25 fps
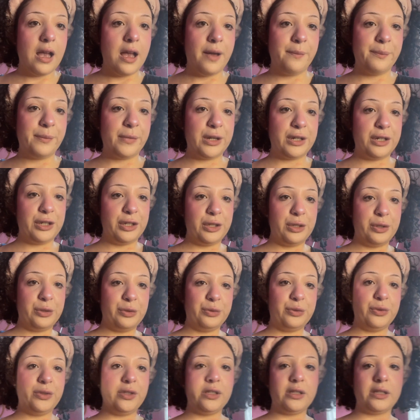I'm going to
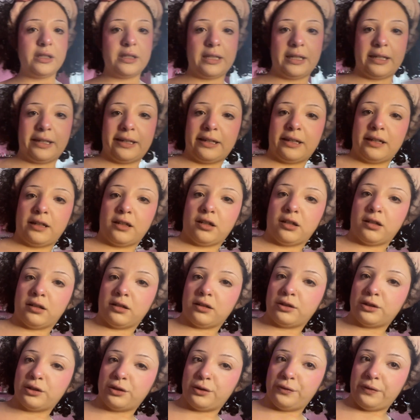use the
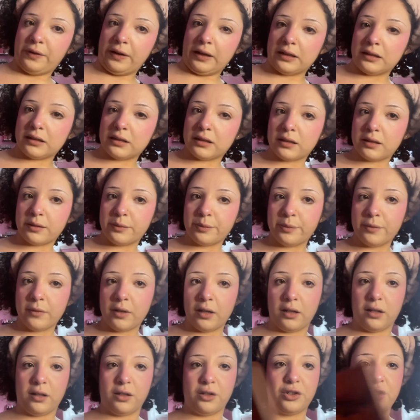Too Faced
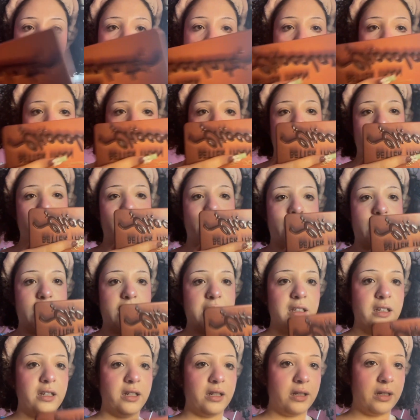uh, chocolate
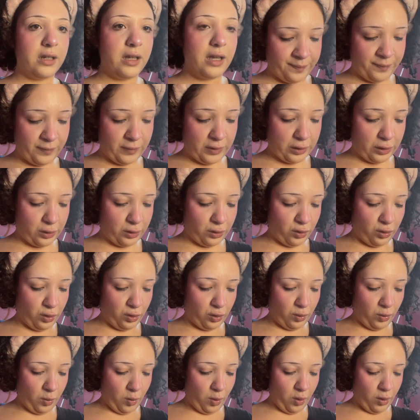palette
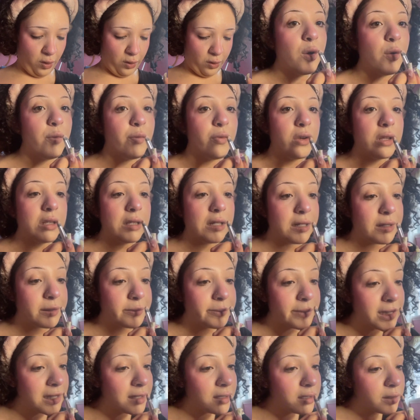to overline
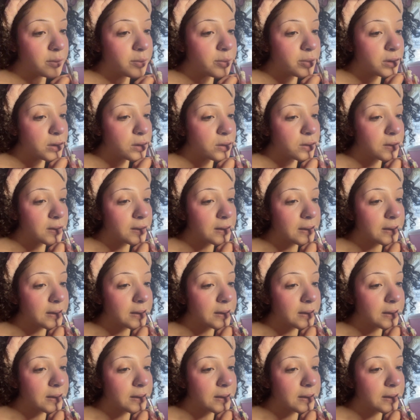my lips.